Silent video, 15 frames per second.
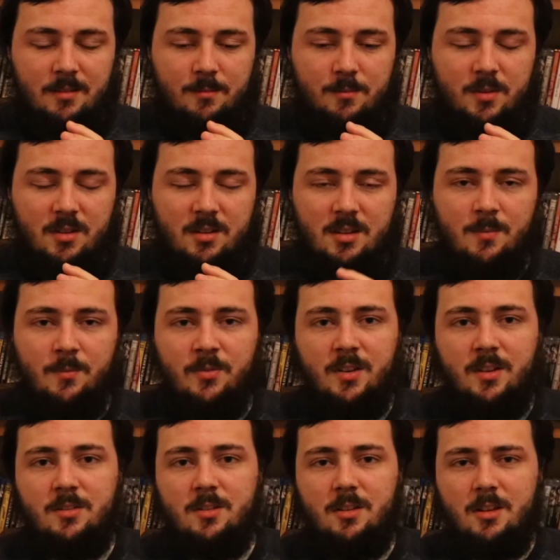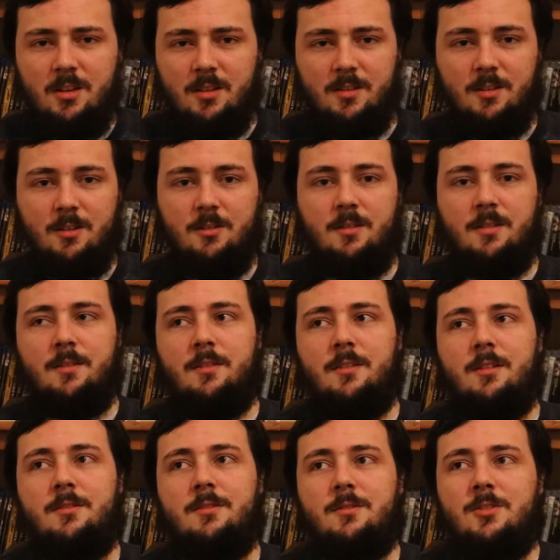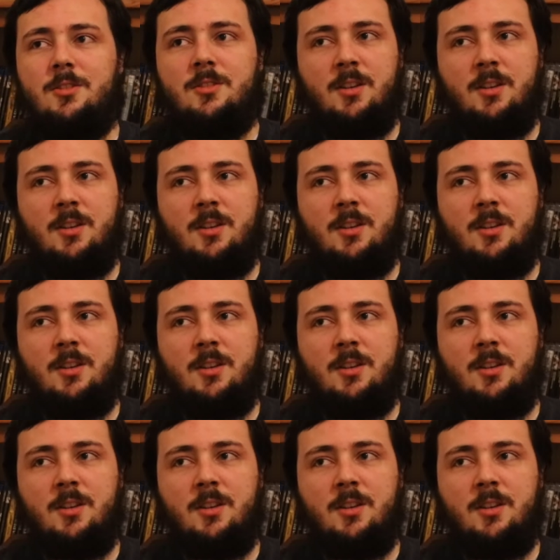But there's some things, you know, just